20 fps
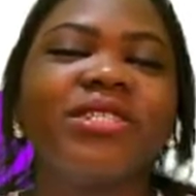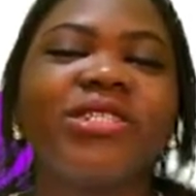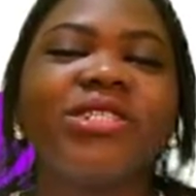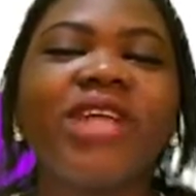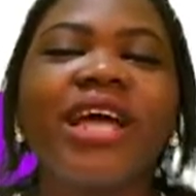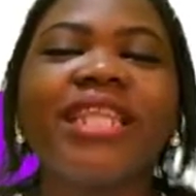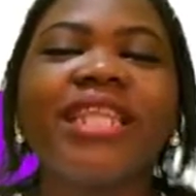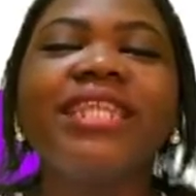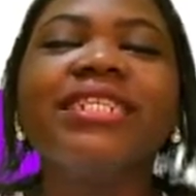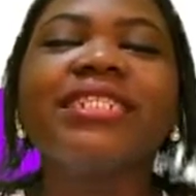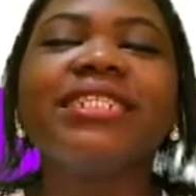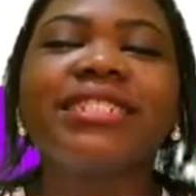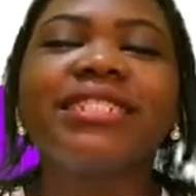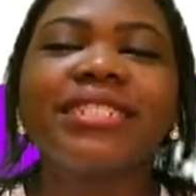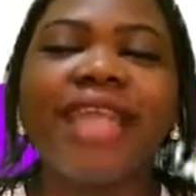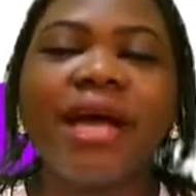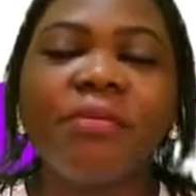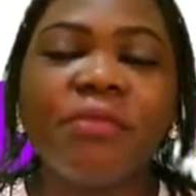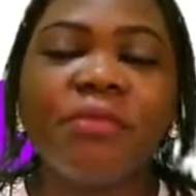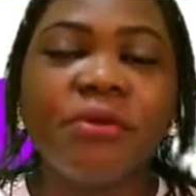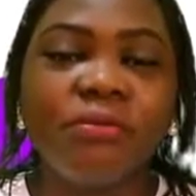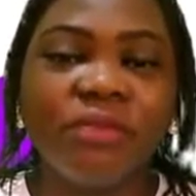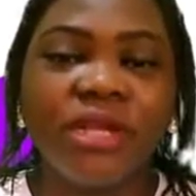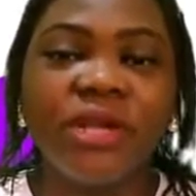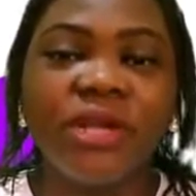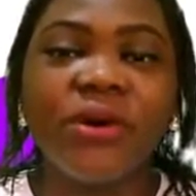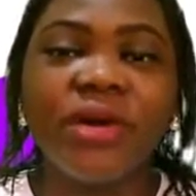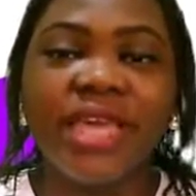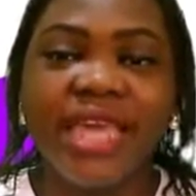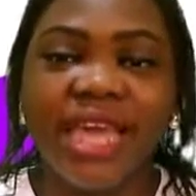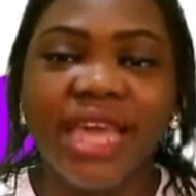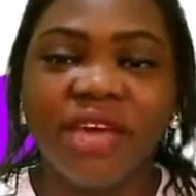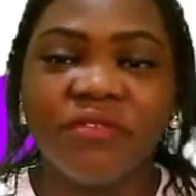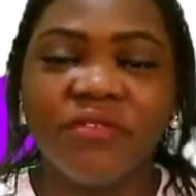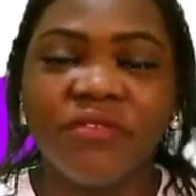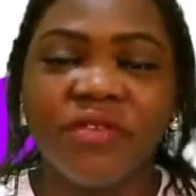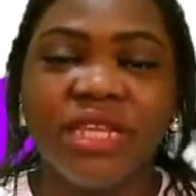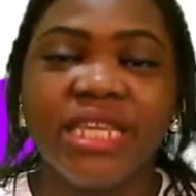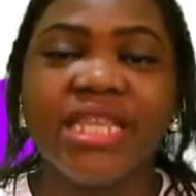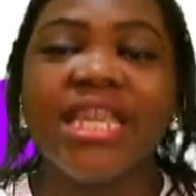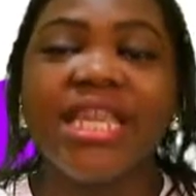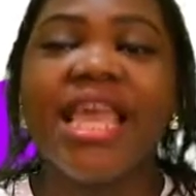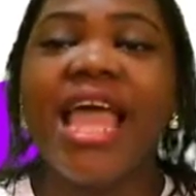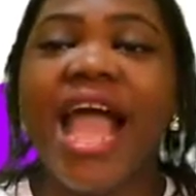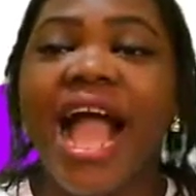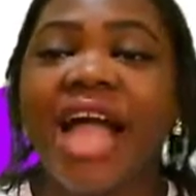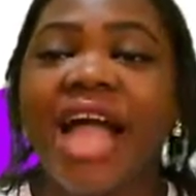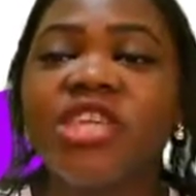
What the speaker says: Study the sample below carefully